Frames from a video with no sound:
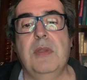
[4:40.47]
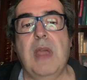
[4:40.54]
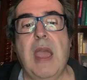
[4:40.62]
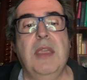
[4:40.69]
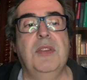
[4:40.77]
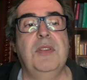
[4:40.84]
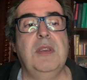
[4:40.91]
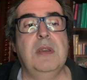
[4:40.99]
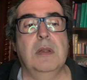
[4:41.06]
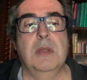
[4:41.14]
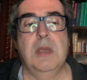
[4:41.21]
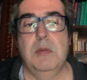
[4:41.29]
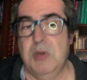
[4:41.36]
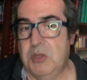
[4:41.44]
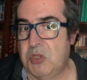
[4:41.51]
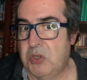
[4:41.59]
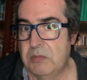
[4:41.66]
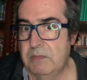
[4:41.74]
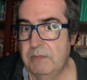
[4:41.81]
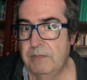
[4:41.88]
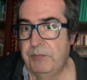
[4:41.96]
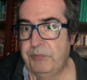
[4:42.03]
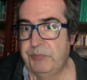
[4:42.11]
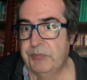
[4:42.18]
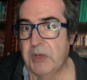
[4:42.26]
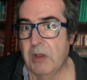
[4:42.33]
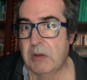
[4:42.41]
ideal image.
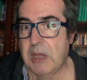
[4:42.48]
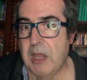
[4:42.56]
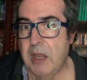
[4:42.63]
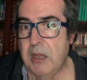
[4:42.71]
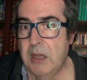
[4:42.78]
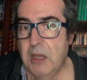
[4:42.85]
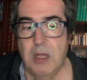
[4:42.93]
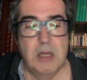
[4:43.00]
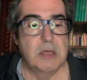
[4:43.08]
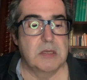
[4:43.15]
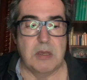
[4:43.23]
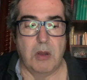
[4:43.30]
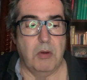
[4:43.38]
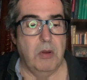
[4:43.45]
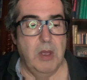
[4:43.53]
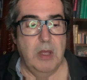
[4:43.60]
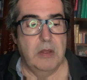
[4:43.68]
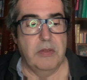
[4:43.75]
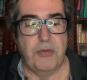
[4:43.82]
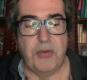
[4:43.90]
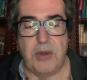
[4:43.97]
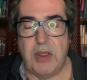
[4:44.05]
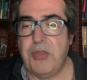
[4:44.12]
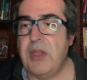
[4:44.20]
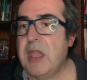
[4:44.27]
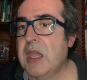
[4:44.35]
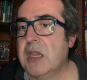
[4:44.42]
Okay, so three
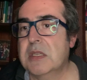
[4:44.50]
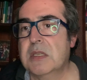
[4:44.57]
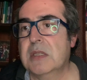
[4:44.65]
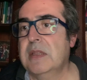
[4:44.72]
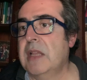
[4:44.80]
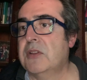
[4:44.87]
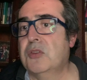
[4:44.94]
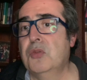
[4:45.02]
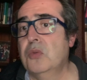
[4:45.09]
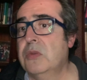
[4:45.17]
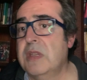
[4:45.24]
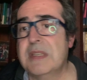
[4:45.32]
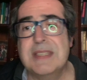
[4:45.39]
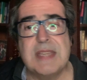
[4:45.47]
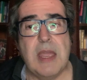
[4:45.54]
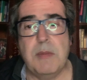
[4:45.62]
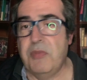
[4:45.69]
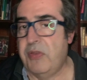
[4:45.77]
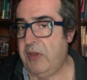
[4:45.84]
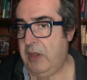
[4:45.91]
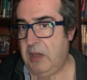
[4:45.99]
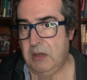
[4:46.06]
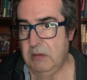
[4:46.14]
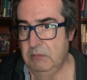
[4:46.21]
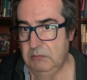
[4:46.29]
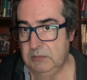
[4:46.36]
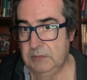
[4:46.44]
things that do the same thing,
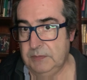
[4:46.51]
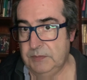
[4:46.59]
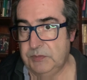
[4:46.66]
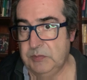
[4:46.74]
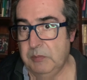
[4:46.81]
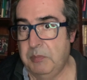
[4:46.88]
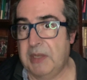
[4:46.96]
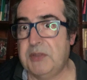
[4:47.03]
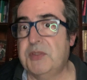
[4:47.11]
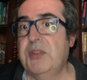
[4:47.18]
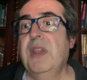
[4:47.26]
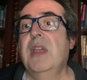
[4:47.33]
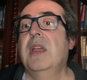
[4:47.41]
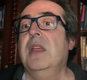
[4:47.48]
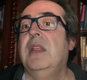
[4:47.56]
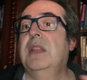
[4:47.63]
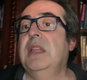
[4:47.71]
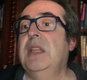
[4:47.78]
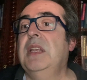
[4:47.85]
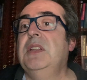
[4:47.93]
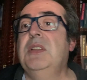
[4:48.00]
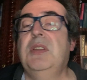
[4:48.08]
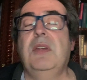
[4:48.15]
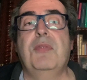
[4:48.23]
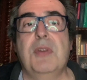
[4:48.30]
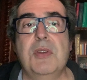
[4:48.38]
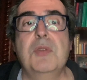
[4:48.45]
but in
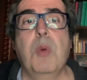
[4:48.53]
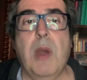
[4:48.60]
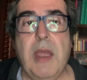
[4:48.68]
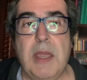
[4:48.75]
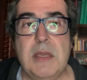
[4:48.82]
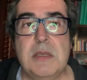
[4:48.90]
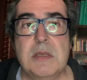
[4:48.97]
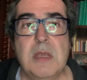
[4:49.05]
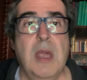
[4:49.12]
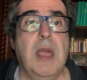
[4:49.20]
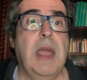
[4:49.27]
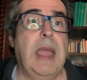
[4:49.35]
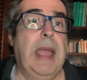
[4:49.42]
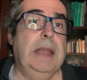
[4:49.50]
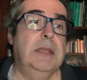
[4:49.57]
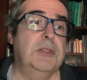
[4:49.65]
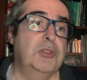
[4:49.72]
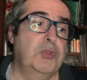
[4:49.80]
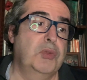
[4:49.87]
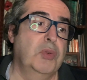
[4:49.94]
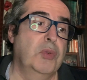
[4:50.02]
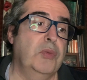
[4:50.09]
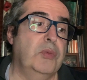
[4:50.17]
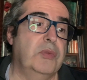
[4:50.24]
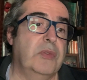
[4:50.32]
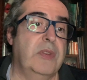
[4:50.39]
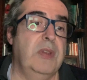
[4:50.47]
different ways and
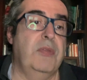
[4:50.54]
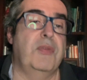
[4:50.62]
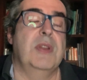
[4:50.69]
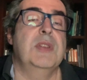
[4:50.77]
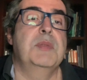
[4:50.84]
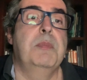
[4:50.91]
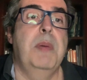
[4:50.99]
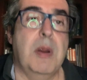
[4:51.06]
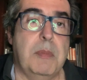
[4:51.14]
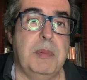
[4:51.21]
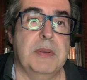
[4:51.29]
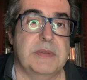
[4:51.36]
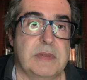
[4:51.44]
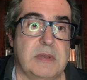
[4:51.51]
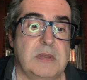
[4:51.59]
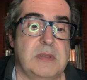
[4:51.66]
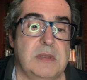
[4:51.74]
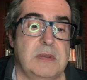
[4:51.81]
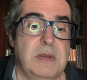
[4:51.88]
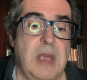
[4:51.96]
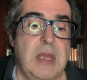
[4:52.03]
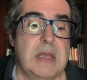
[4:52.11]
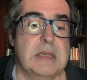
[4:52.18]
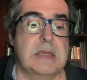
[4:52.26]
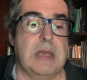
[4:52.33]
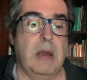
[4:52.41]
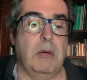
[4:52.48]
to different purposes.
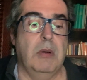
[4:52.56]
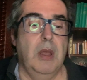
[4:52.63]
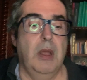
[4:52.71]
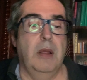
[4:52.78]
So